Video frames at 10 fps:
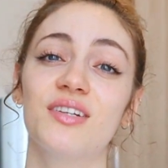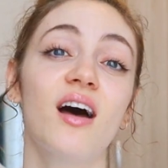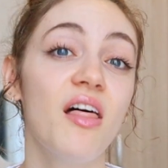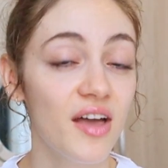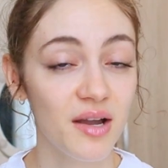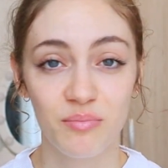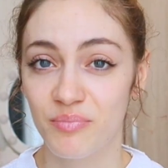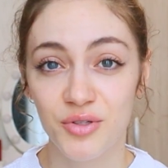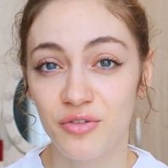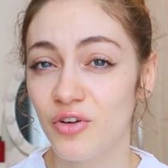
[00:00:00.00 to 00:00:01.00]
not that
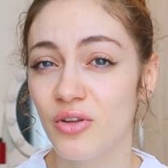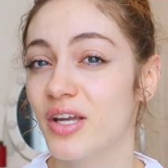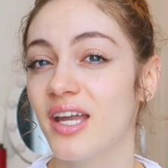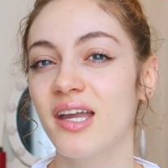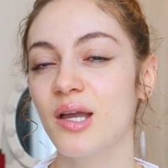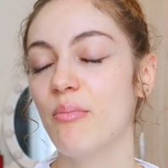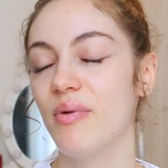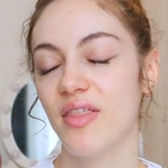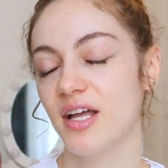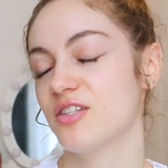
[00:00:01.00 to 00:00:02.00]
beautiful looking,
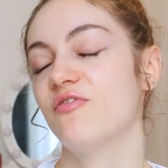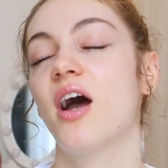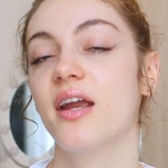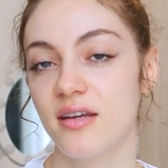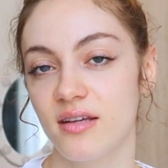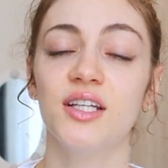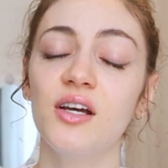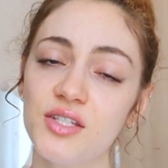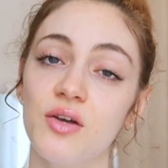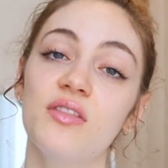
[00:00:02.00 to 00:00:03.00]
but that's fine. And
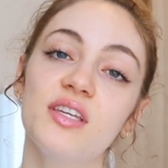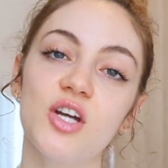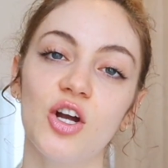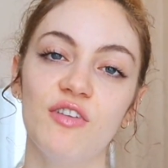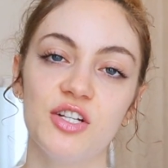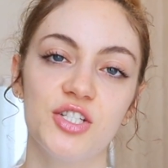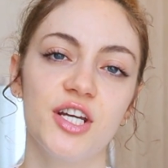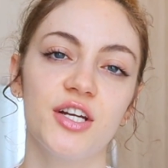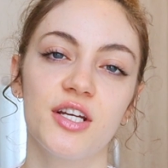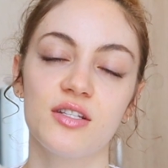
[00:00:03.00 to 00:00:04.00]
also these are
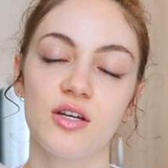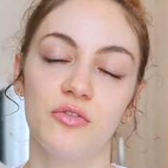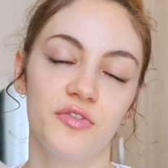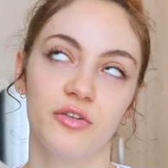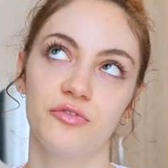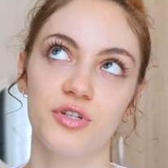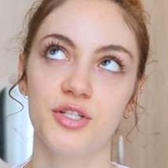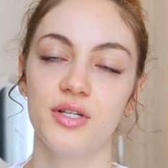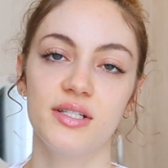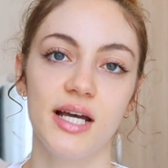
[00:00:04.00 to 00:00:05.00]
vegetarian so feel free
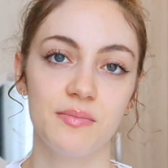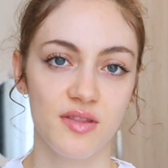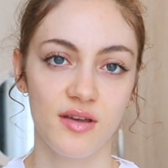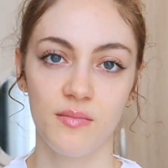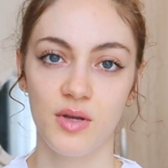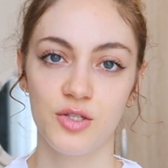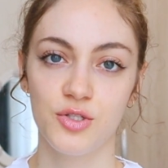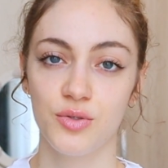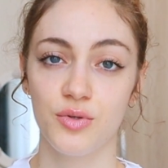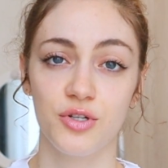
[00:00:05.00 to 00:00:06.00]
to adapt them
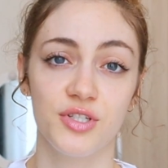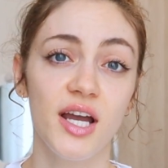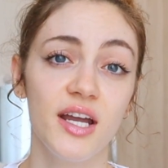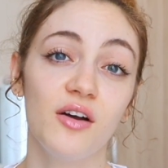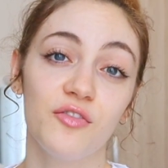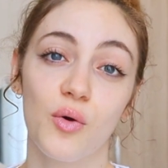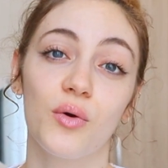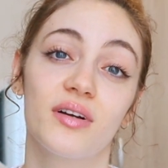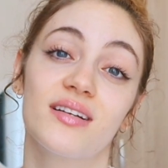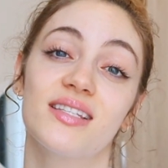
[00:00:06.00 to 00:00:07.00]
to your diet of
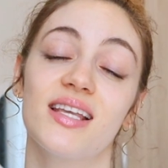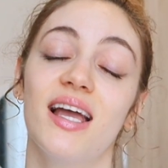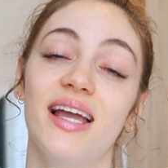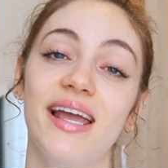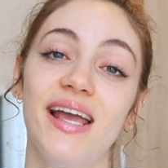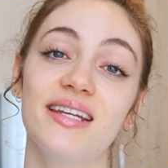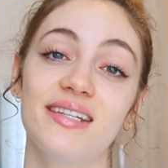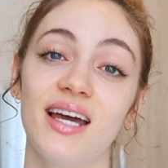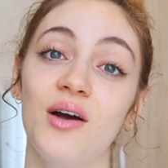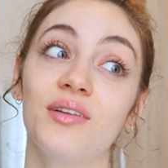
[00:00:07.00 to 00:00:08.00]
course.
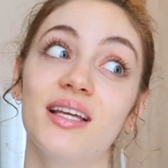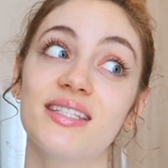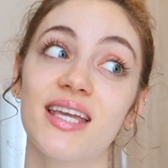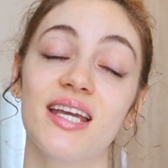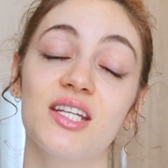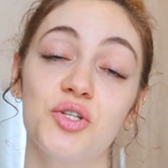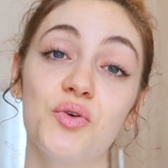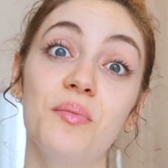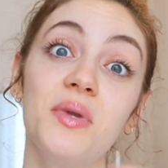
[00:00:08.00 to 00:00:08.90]
And now let's get into the